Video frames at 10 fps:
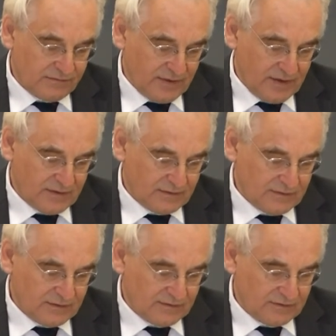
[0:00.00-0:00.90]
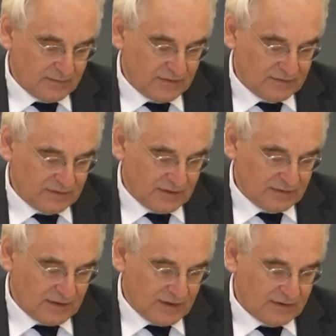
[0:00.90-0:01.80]
People should be kept in their
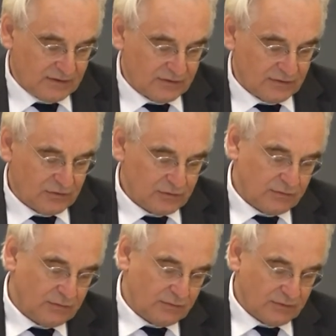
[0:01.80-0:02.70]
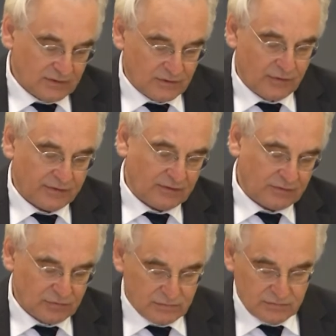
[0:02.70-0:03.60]
positions for long term periods, he
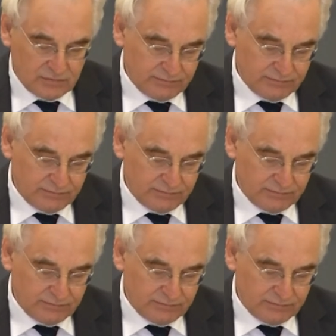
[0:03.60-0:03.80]
said.